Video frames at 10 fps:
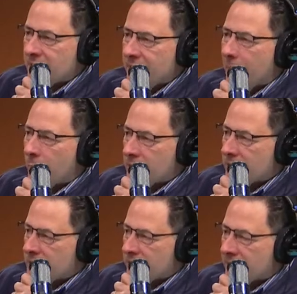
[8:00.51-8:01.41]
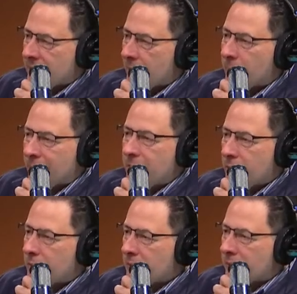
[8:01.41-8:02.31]
say that one doesn't count, but I
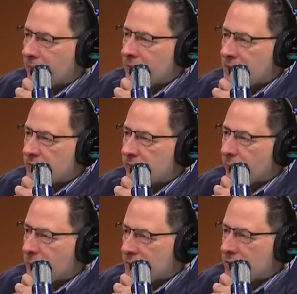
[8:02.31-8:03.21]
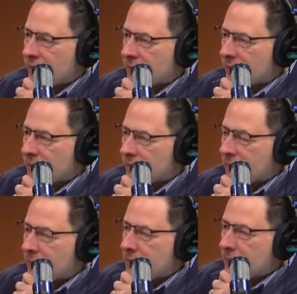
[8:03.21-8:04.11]
do think it is fair to say that
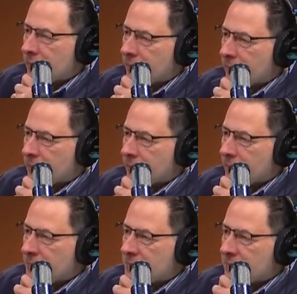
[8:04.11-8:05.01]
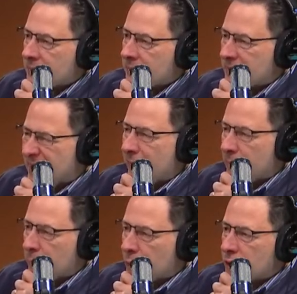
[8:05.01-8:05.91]
the
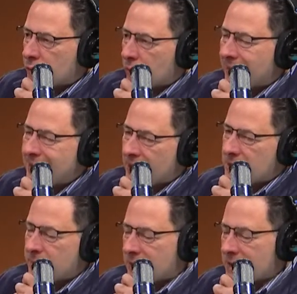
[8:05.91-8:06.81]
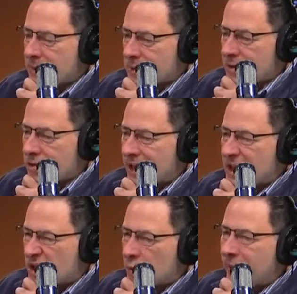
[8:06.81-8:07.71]
Tevin Bush run doesn't, because it was a
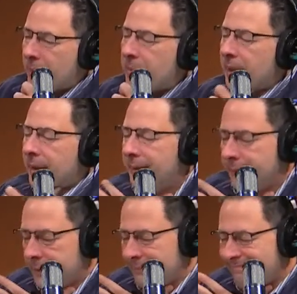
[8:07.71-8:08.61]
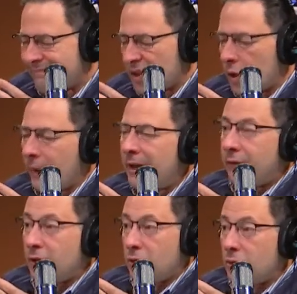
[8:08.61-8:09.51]
jet sweep. So
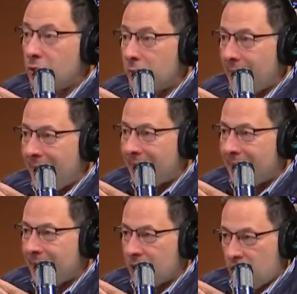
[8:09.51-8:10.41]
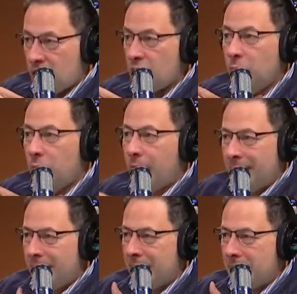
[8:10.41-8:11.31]
if you do that, it's
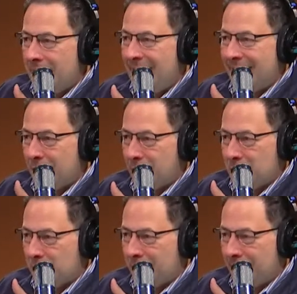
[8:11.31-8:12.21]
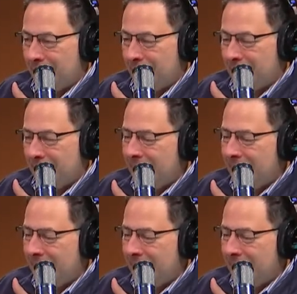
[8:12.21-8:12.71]
2.9 yards per carry.